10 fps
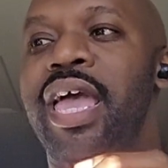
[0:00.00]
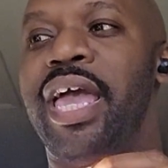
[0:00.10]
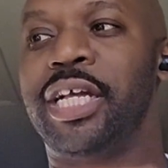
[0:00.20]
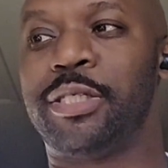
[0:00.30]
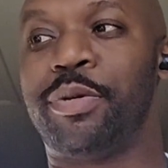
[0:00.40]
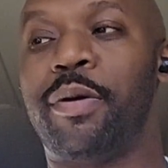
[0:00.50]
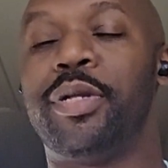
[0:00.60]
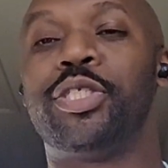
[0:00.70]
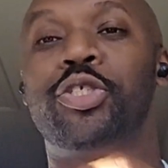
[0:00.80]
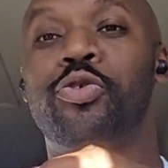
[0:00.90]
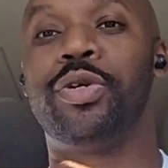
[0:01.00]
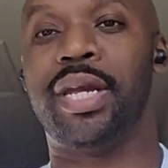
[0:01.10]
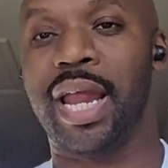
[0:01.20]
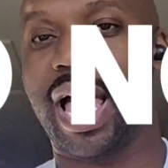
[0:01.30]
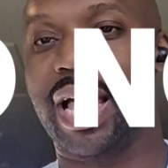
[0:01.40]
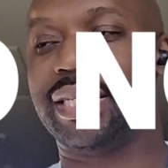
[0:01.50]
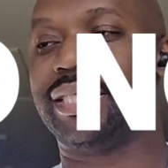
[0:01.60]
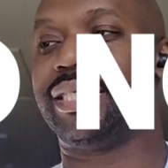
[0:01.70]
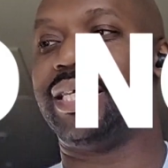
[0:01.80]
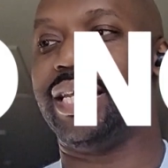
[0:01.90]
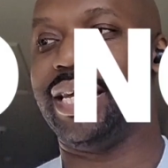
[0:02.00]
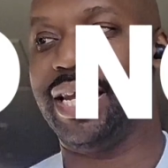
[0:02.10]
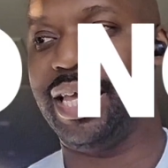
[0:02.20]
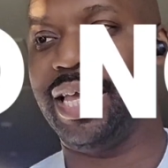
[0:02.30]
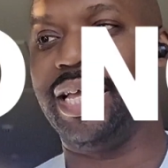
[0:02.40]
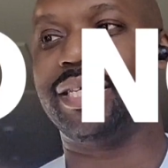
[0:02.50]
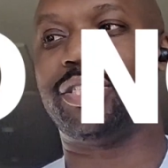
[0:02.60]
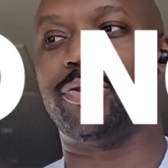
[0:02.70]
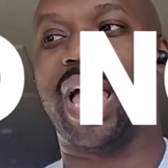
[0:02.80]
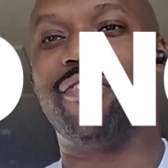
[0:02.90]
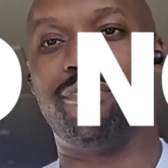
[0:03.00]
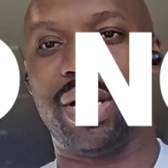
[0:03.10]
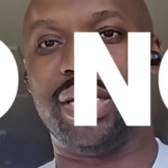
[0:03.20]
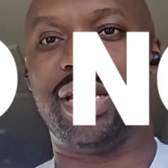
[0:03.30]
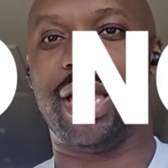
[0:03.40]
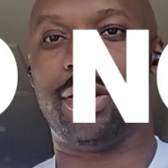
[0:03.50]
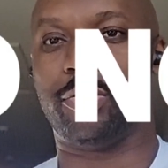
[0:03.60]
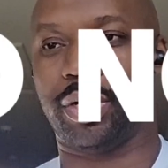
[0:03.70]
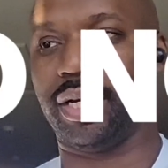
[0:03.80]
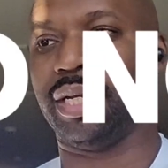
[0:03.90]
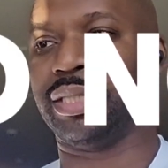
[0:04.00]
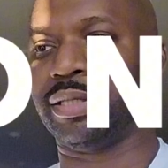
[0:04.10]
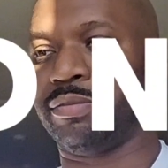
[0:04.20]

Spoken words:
Experiments do not need to have mundane realism.